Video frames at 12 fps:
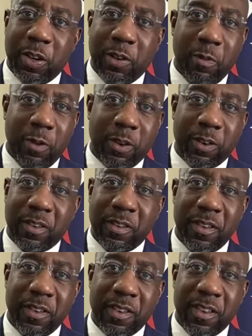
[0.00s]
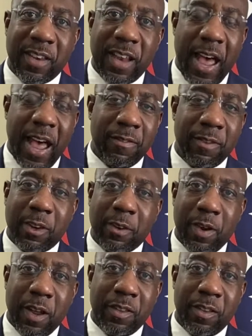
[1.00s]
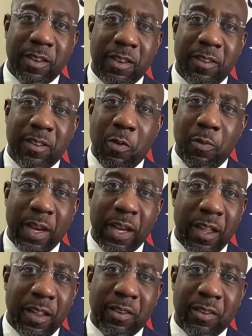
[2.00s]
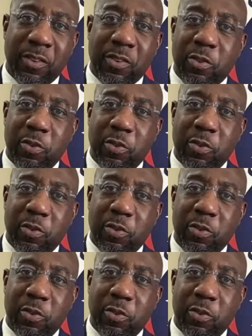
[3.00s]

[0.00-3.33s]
the work, Sister Iva Carruthers and so many others.